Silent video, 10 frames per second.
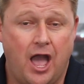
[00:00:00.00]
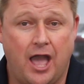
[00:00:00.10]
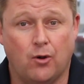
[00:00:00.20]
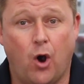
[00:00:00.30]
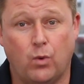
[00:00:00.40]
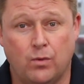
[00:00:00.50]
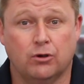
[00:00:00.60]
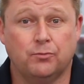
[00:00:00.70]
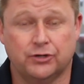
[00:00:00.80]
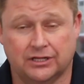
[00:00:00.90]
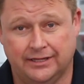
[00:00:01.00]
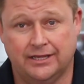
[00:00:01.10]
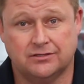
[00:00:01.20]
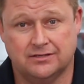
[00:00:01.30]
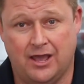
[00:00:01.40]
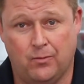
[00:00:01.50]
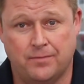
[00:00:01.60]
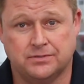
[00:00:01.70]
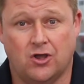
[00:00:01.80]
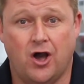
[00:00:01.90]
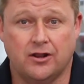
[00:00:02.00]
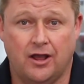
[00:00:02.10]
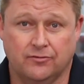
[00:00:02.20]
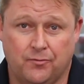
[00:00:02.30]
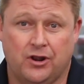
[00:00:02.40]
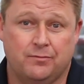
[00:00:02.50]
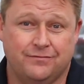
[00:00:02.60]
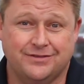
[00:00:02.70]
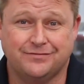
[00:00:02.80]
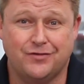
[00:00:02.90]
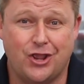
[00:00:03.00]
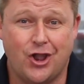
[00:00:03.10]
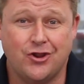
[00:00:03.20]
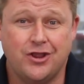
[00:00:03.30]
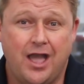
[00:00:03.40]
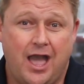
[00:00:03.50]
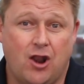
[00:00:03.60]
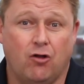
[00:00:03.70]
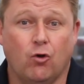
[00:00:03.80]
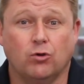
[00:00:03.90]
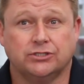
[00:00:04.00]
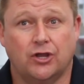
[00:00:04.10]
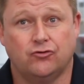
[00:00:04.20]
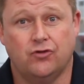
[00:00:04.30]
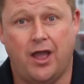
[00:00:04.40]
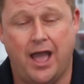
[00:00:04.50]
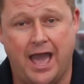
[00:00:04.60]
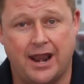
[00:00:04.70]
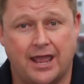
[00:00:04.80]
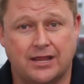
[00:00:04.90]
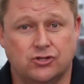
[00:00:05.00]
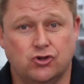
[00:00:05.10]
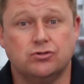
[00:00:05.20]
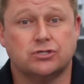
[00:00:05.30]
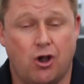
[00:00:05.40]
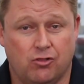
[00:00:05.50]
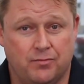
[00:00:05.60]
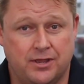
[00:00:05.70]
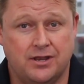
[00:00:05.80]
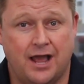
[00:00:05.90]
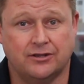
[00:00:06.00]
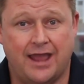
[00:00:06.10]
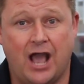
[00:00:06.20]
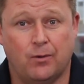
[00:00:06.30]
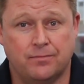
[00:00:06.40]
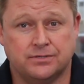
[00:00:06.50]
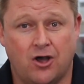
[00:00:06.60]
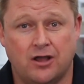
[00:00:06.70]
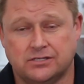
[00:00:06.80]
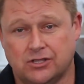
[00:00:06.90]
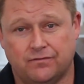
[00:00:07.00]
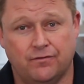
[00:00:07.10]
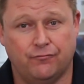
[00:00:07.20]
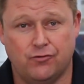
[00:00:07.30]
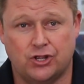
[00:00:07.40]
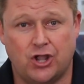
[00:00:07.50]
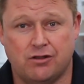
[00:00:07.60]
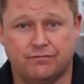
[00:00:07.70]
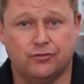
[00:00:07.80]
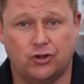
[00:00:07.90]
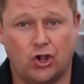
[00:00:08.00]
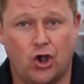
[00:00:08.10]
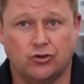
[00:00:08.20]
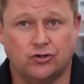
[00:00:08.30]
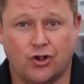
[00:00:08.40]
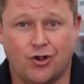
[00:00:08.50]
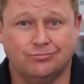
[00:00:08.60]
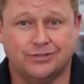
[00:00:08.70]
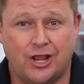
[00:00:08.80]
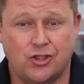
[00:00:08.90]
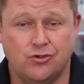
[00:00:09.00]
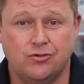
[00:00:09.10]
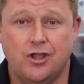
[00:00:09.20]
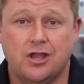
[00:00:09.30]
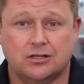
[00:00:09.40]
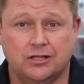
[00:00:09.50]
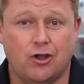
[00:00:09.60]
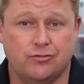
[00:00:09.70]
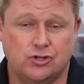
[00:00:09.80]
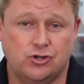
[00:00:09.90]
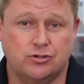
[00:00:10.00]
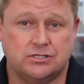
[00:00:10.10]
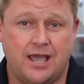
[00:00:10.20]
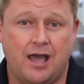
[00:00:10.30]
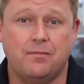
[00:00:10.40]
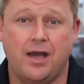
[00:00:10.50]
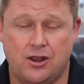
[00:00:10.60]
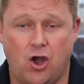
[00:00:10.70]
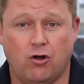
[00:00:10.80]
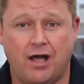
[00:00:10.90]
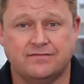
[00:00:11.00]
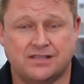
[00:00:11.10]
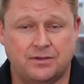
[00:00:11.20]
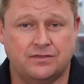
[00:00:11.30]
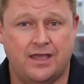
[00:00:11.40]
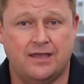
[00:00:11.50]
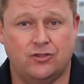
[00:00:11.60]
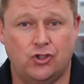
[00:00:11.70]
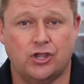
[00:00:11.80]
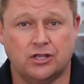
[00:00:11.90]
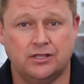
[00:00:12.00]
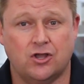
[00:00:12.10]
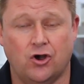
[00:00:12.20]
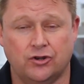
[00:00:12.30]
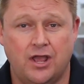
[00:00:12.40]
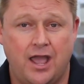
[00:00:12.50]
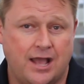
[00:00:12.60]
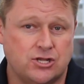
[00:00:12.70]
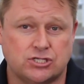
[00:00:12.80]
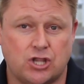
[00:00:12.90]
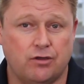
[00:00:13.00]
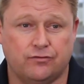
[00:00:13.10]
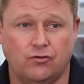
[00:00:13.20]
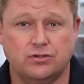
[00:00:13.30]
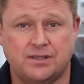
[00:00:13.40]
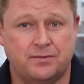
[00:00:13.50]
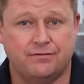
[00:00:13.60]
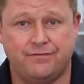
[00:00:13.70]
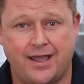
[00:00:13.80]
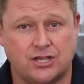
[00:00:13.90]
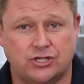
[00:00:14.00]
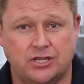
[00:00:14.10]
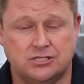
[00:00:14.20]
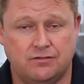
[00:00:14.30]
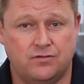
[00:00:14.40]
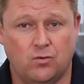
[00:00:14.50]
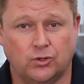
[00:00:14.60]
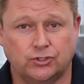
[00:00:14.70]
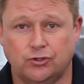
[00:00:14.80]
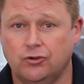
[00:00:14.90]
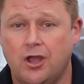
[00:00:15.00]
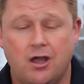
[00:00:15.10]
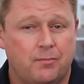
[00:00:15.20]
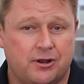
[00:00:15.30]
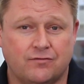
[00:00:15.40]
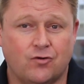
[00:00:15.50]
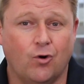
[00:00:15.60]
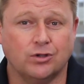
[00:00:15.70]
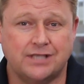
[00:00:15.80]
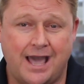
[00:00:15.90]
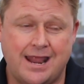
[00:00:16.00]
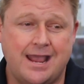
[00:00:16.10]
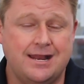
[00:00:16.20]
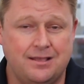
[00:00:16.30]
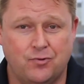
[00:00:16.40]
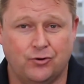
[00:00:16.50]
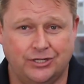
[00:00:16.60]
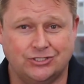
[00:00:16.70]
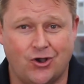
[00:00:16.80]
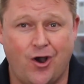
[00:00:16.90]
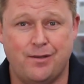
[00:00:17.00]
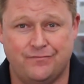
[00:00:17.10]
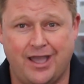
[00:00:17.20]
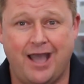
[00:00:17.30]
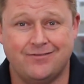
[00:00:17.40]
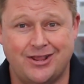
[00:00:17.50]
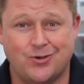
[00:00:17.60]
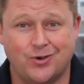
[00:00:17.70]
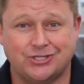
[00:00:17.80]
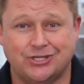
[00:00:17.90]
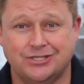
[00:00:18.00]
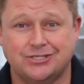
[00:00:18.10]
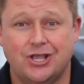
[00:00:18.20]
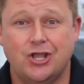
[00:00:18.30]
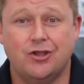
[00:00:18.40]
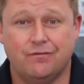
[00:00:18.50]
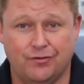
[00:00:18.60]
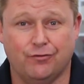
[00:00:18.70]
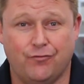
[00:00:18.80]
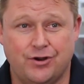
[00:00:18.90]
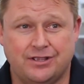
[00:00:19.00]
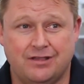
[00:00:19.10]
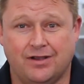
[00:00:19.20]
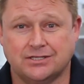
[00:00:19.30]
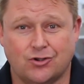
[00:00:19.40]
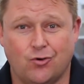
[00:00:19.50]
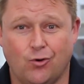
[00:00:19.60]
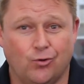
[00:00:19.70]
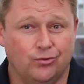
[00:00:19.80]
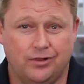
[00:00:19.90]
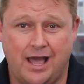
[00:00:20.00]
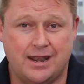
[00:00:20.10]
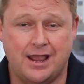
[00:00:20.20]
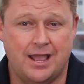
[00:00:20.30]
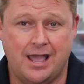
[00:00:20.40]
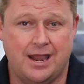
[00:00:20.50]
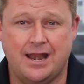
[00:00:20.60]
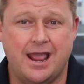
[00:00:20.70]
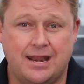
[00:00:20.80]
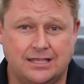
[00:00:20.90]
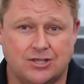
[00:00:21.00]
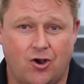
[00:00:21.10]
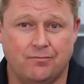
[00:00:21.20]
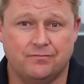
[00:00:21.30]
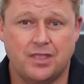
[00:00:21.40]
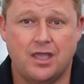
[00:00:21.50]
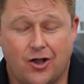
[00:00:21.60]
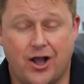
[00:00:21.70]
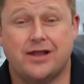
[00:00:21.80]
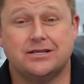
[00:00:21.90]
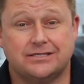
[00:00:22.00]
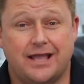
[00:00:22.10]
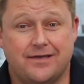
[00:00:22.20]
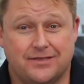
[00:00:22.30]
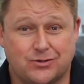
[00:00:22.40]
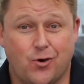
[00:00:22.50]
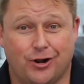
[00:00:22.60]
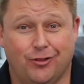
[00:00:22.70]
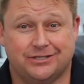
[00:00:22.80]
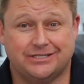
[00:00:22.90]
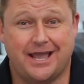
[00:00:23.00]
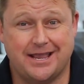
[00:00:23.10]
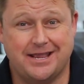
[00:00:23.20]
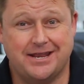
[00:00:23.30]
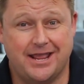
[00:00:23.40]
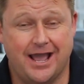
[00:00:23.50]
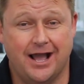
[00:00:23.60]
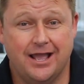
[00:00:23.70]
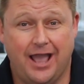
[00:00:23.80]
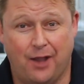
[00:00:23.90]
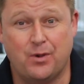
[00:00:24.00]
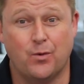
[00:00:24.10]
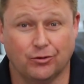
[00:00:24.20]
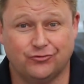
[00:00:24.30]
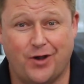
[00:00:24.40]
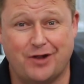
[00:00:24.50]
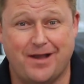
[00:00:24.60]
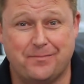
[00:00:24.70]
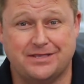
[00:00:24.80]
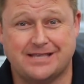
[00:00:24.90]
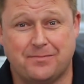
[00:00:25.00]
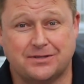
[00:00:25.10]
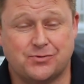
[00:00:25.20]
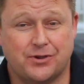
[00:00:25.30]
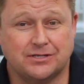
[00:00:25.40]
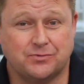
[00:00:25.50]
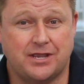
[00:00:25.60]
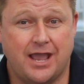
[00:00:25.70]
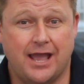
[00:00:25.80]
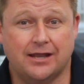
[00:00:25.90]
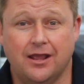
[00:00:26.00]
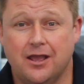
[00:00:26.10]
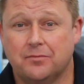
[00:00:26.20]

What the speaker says: And we will put a link to that website on the bottom of this video. And I'll also add a news column in under our website. So feel free to go to flynnandco.com.au, click on the news tab, and I'll have something there that you can click on and just go through some of the fact sheets if you want to. But of course, at any point in time, if you have any questions, feel free to give us a call at any time. I understand there's quite a lot to take in here, and we will try and wrap this up as quick as we can.